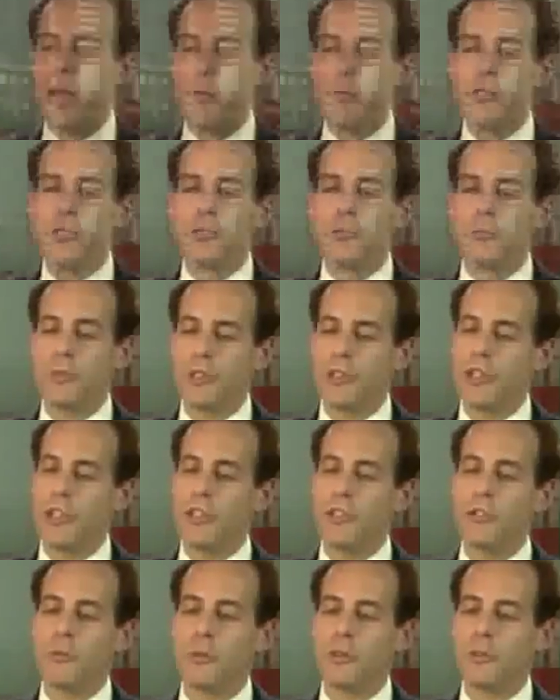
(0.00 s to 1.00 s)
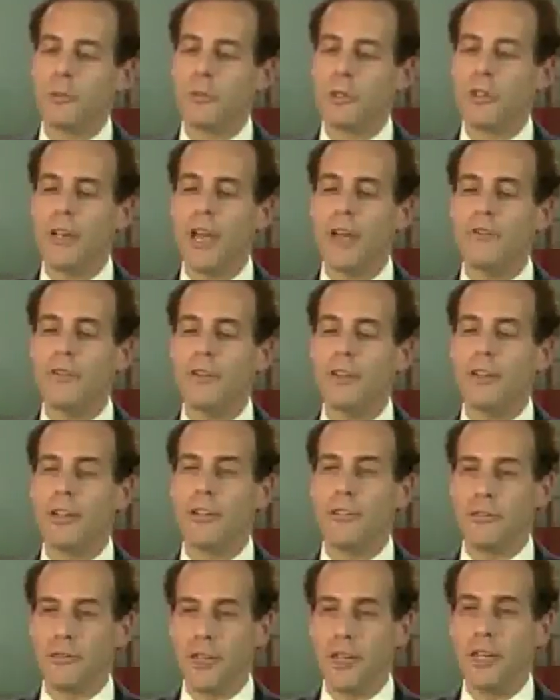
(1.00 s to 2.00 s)
Babbage's machines, which were never
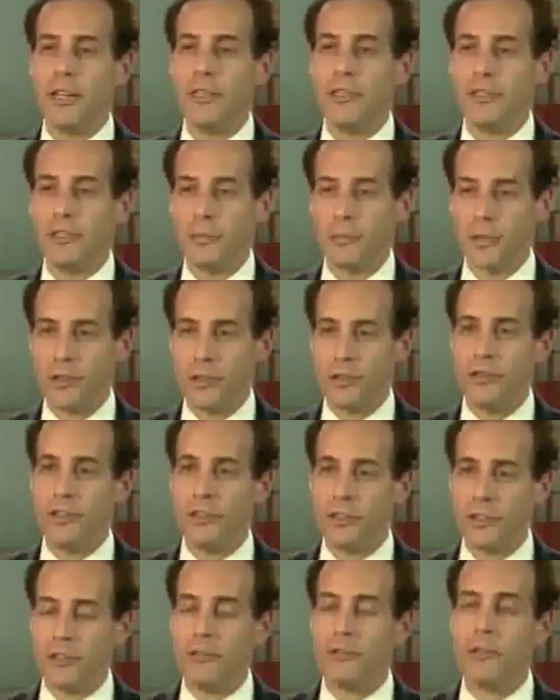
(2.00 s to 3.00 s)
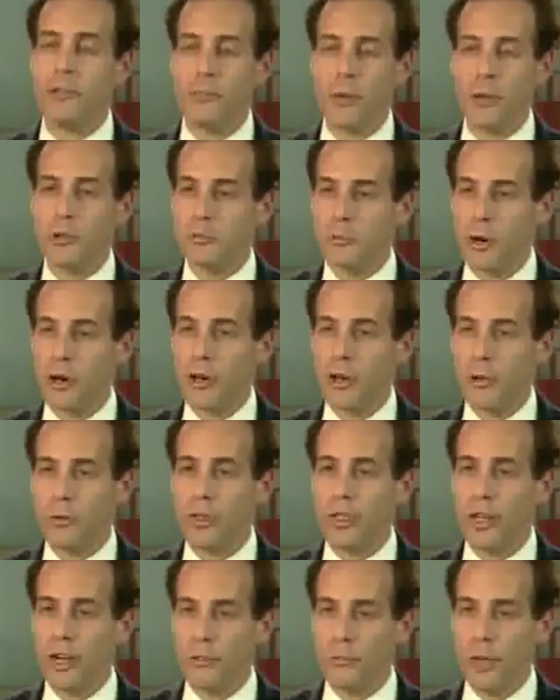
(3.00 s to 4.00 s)
finished, which existed for the most part
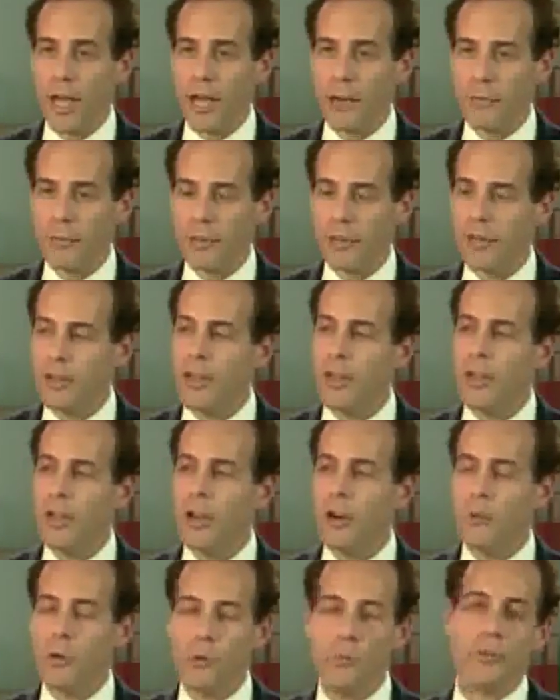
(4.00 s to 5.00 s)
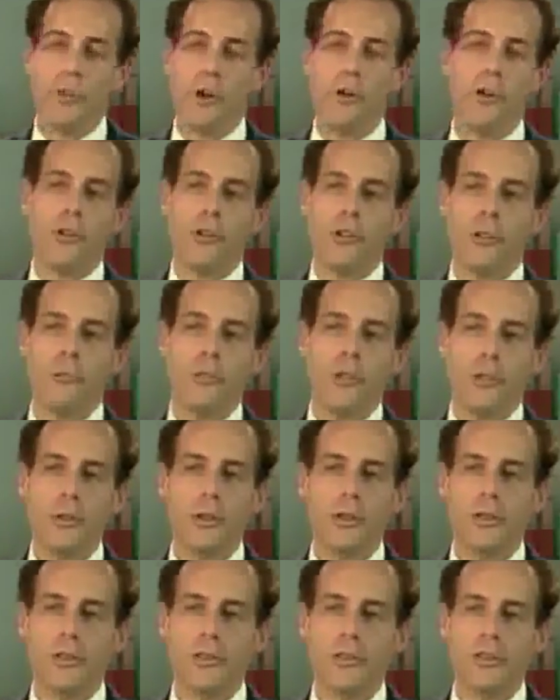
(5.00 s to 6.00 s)
only on paper, were
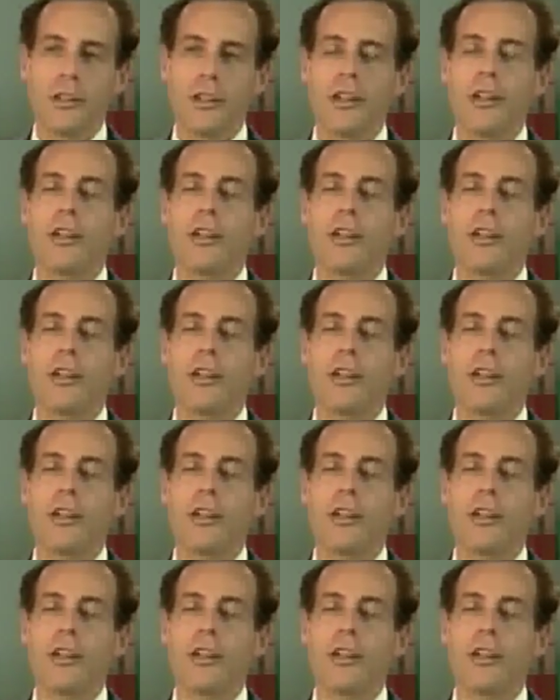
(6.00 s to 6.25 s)
proto-computers.